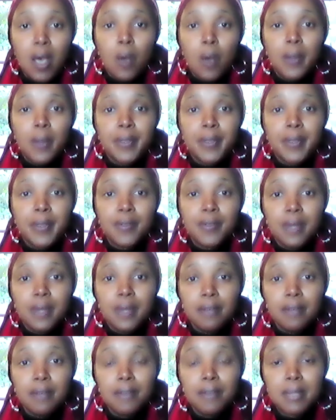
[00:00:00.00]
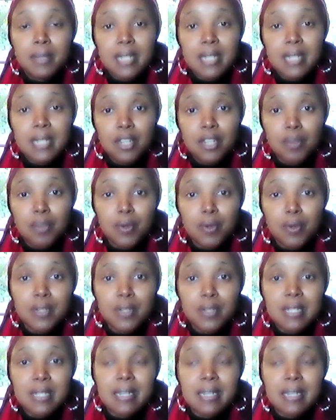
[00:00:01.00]
What the fermentation
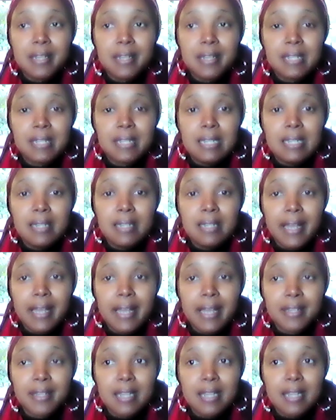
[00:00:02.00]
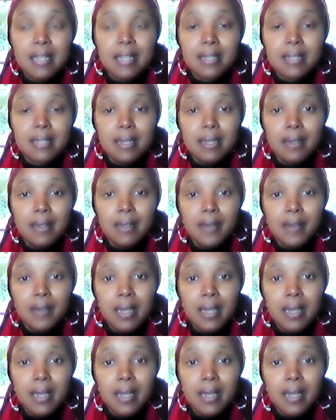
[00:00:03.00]
process does is acts as an